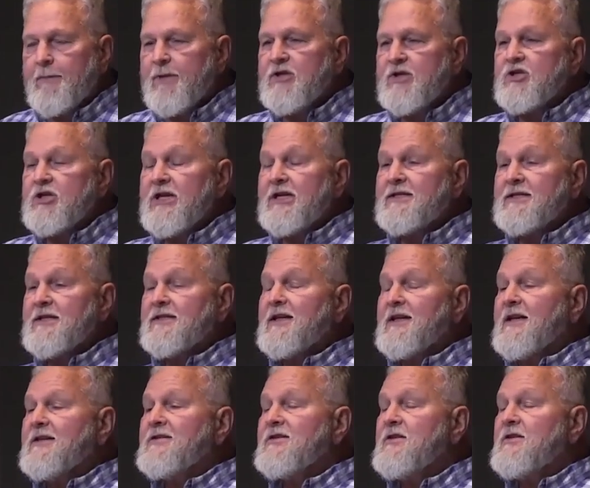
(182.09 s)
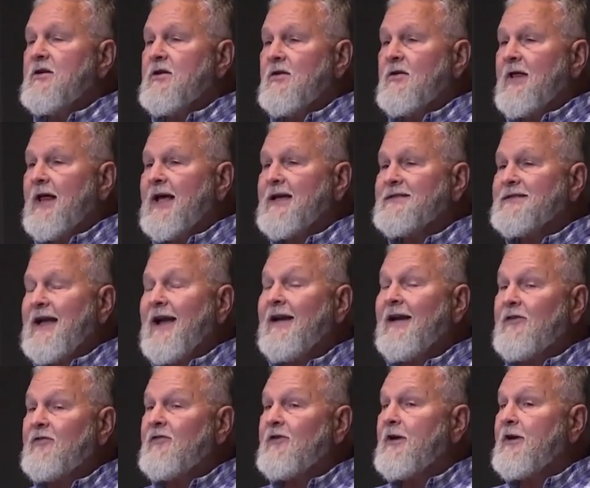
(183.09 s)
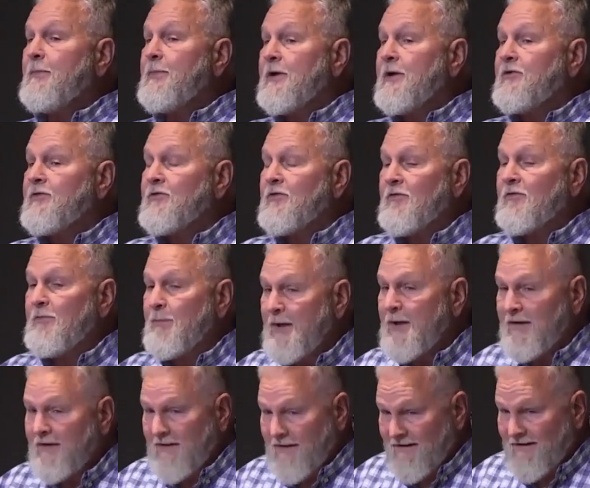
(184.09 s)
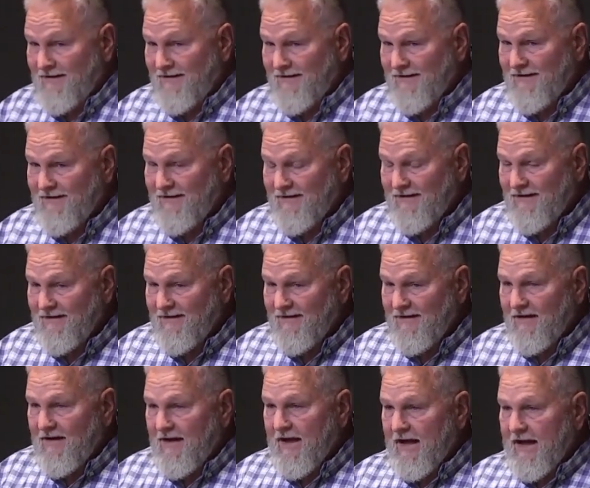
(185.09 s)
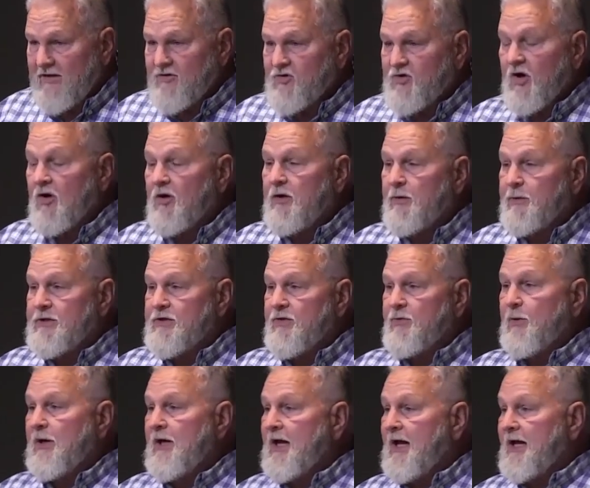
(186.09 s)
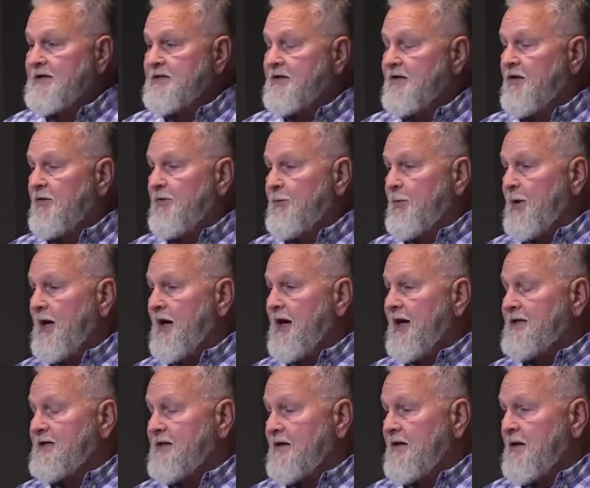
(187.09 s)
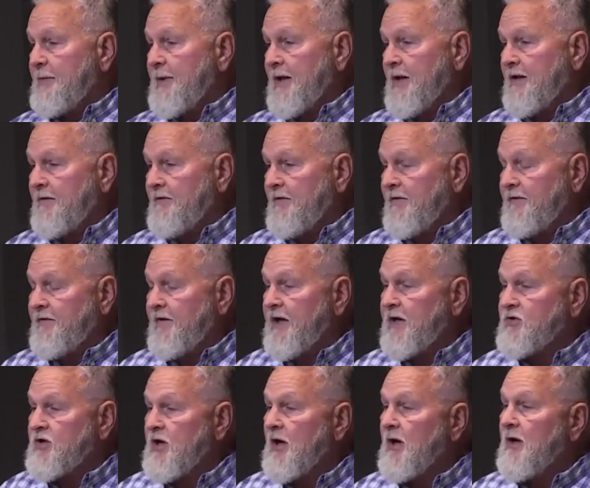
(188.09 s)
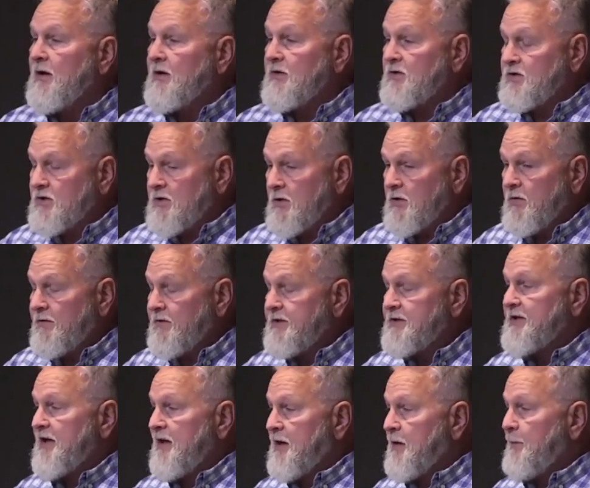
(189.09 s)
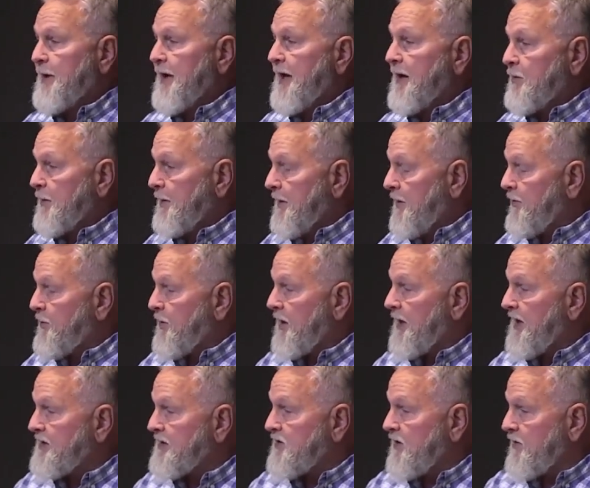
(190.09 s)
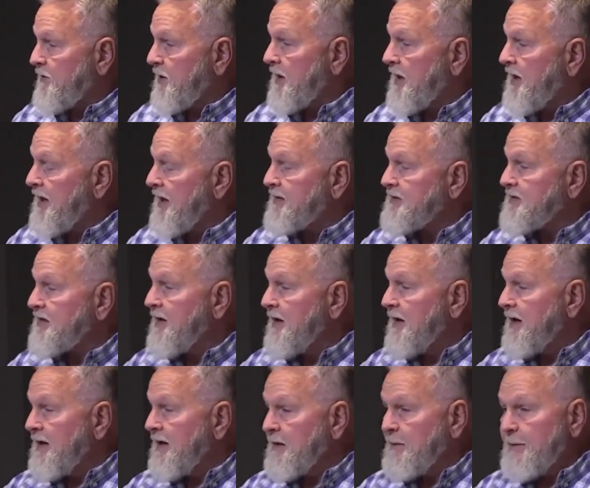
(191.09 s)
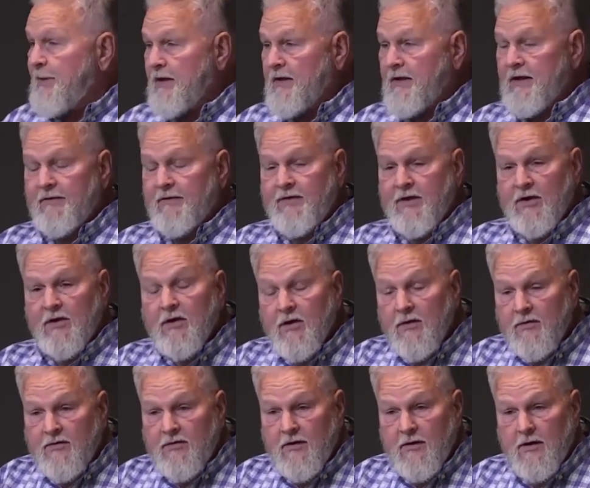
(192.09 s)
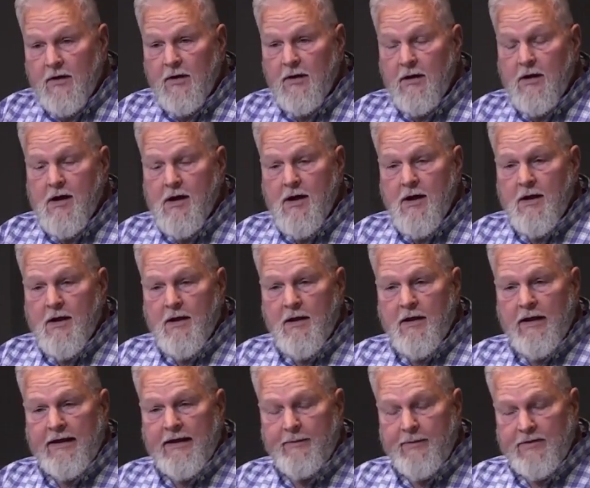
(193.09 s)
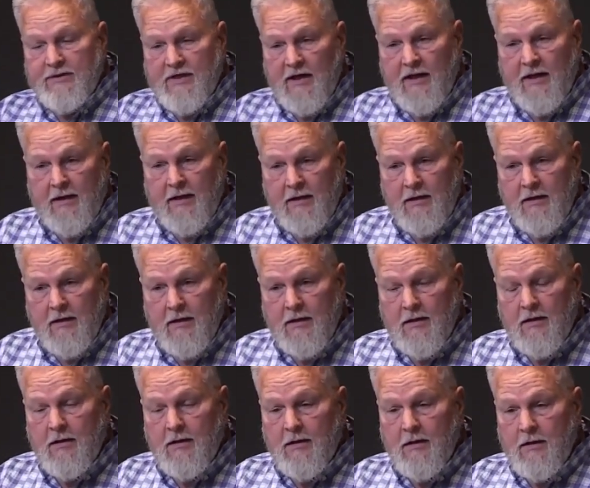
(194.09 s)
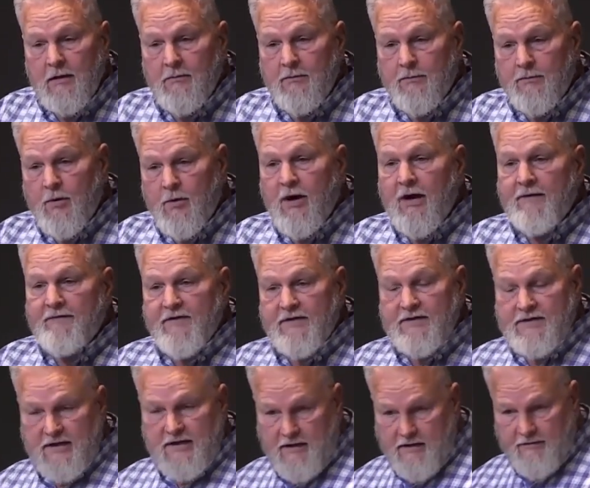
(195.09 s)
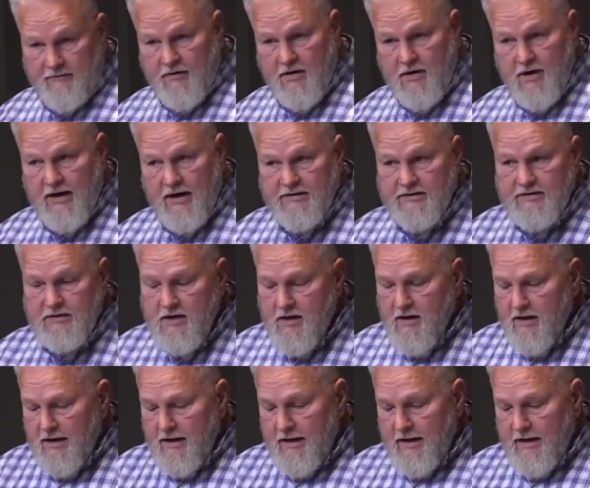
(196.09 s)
But Jesus says, no, that's actually a picture of me. As Jonah was 3 days and the 3 nights in the belly of the fish, so the Son of Man will be 3 days and 3 nights in the belly of the earth. It was a prophecy of Christ.